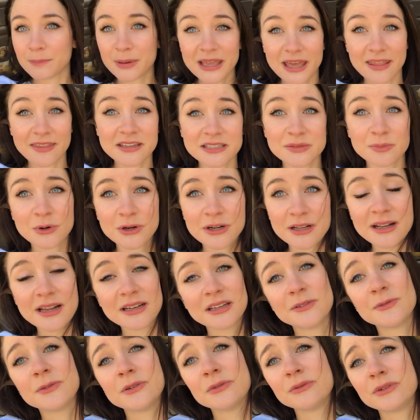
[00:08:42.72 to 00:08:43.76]
yeah, this morning I
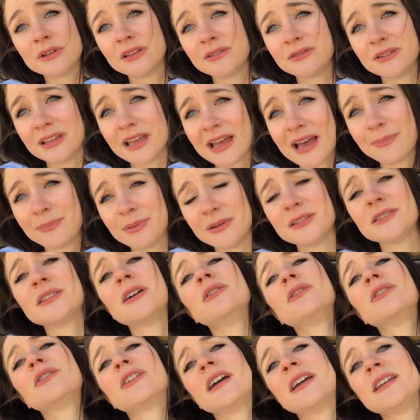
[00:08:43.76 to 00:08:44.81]
just feel really, really happy,
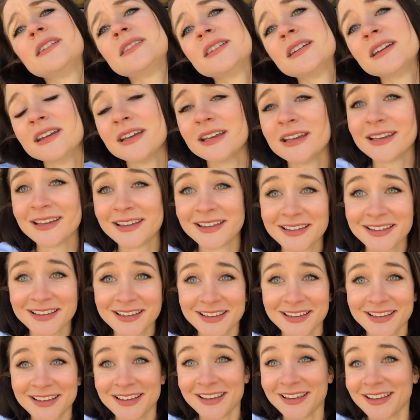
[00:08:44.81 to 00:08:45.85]
so great.
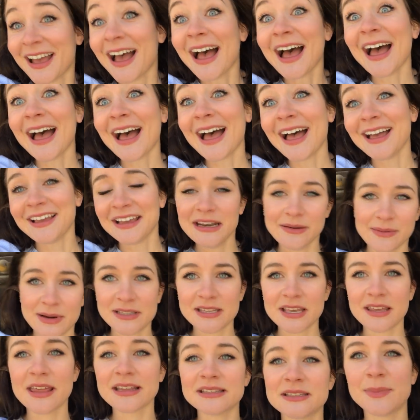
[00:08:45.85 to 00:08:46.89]

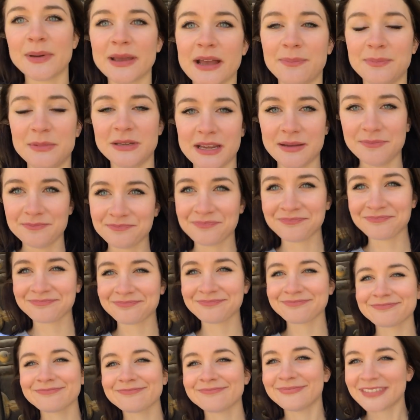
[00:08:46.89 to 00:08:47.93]
Anyways, that's my update.
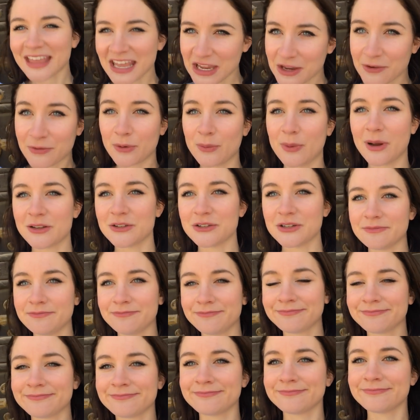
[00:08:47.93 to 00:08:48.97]
Thank you for watching.
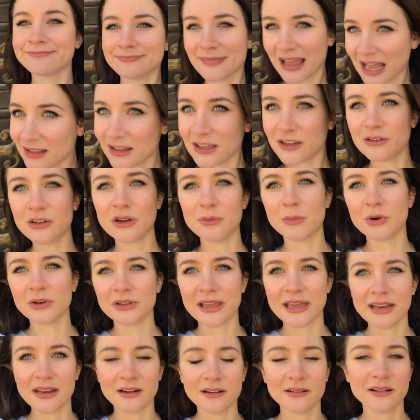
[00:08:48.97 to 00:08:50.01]
I'll let you know more
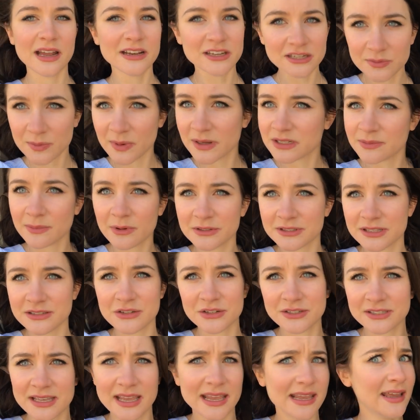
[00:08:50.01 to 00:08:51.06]
later. I just wanted to mostly
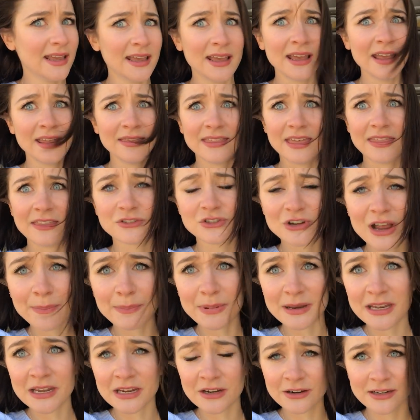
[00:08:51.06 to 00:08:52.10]
just say that the
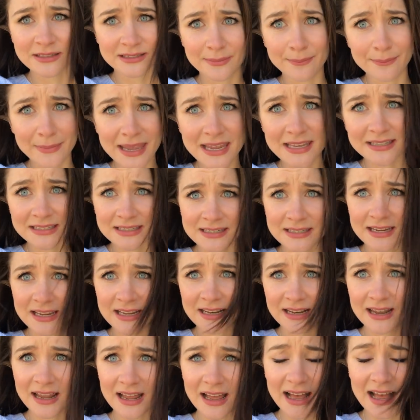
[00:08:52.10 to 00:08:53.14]
shopping here is amazing
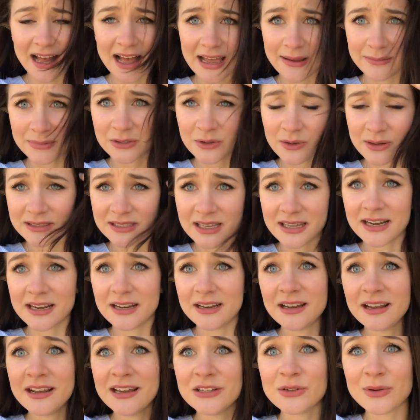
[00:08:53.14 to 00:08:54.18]
and I am so
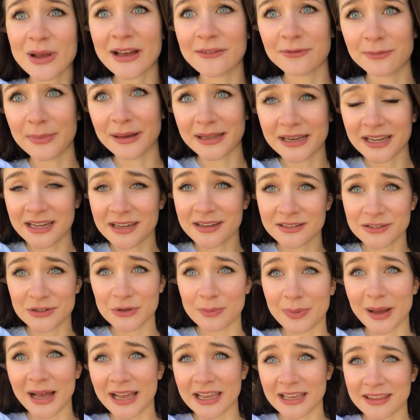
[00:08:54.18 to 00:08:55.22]
excited to have money to
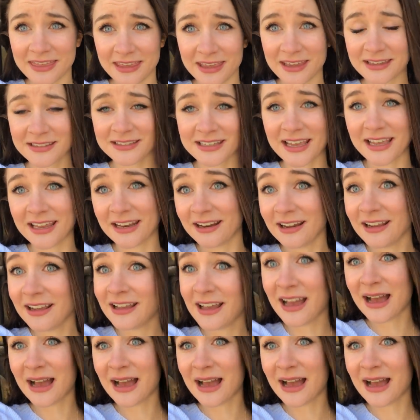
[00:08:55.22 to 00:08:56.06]
buy things, and